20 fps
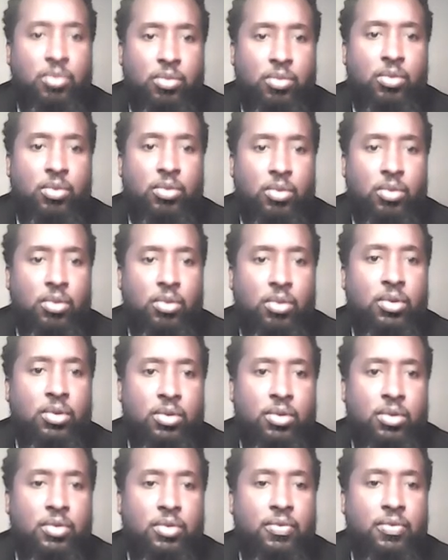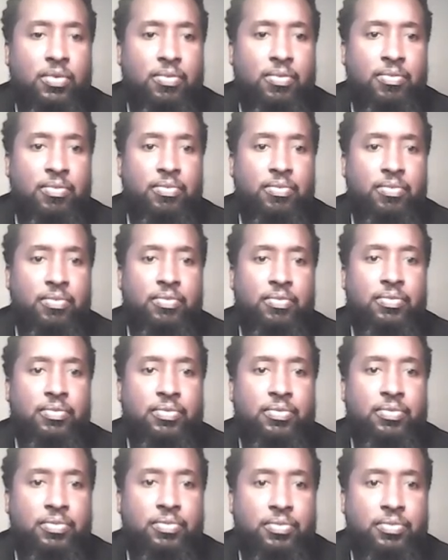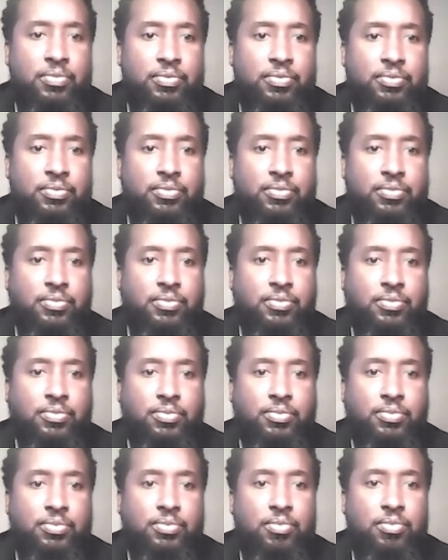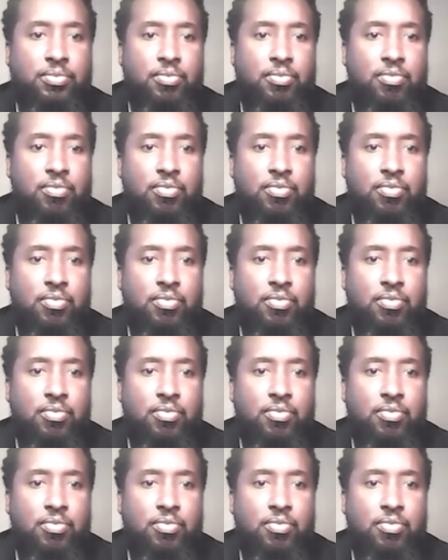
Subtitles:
No words are spoken by the person on screen.